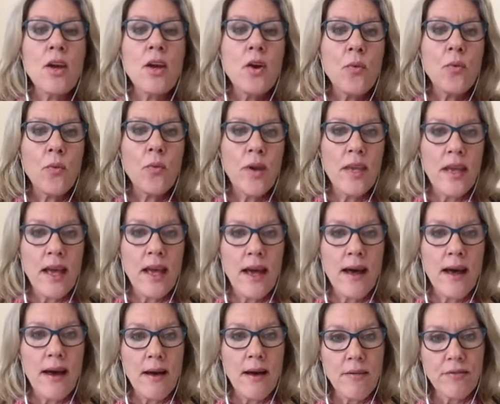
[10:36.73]
We
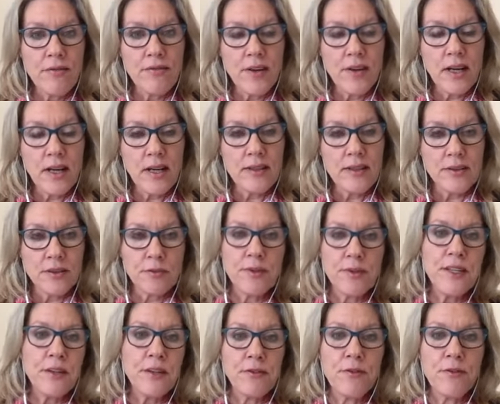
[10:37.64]
have
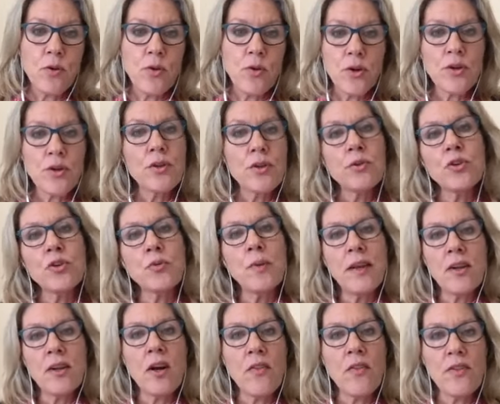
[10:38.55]
Sarita Ford, who's
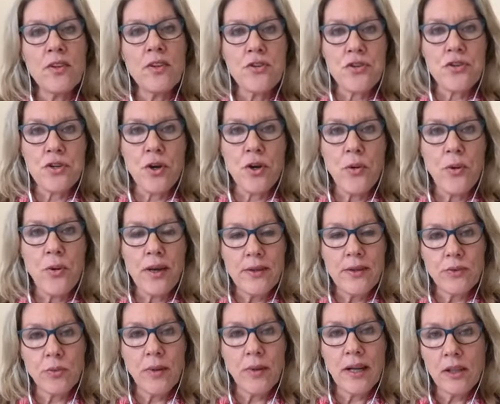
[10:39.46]
been on this show
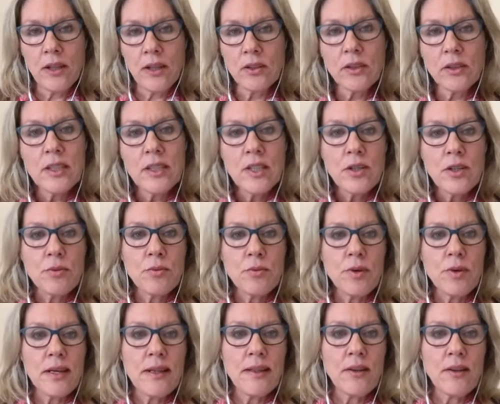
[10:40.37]
as well
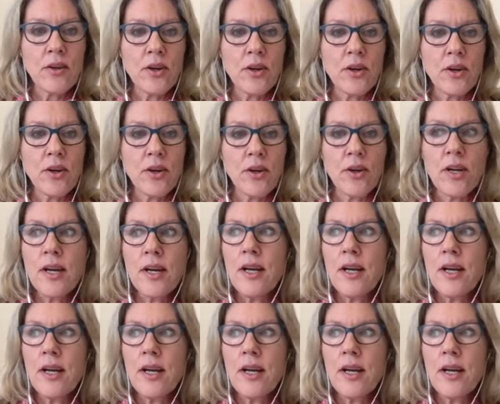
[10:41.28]
with her.